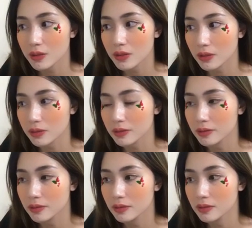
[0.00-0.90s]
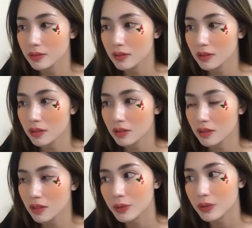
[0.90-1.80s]
go.
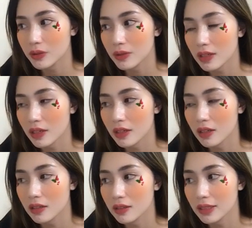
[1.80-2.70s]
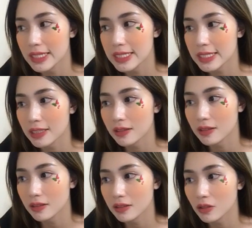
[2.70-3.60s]
You can lessen
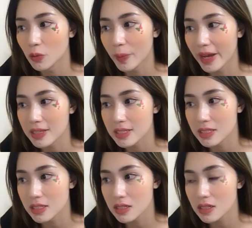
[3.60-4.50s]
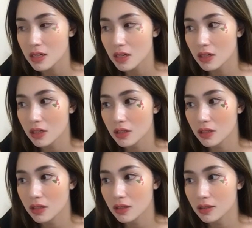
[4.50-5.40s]
the opacity
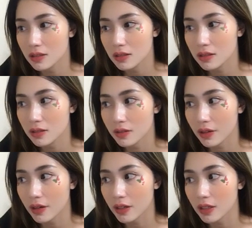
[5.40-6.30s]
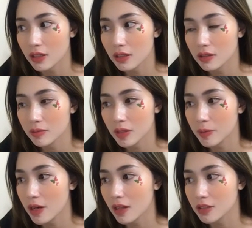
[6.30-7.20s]
there. Maybe
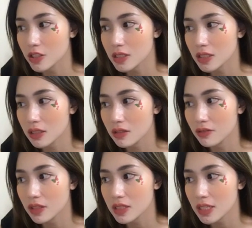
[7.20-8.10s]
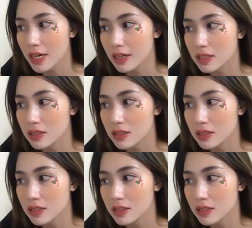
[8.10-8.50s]
I'll just leave it at